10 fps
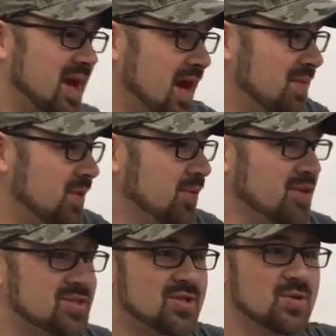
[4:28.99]
and they were
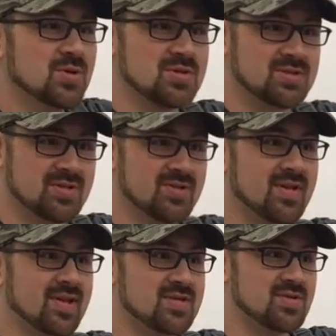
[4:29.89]
in schools. You know,
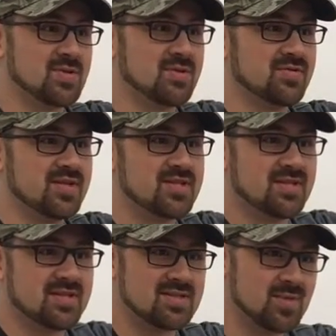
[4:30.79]
like a school of fish,
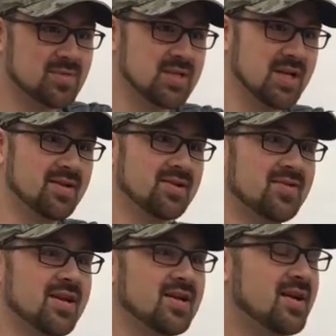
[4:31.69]
they swim
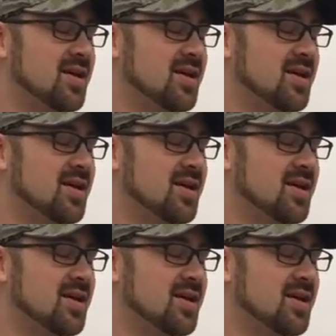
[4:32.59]
together, right?